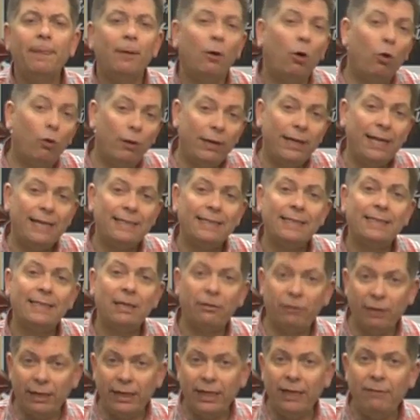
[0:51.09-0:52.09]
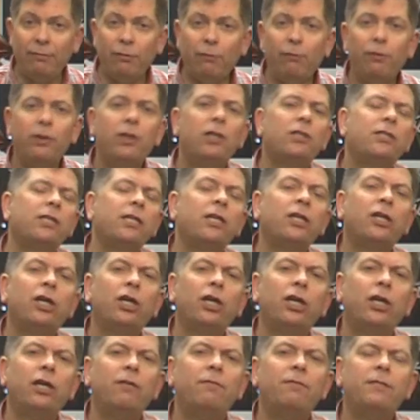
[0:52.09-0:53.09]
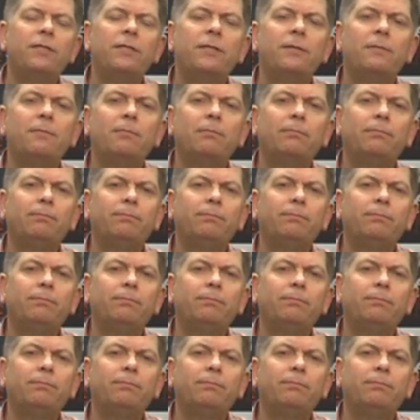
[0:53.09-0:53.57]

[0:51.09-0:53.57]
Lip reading: or a necessary evil for cutting curves.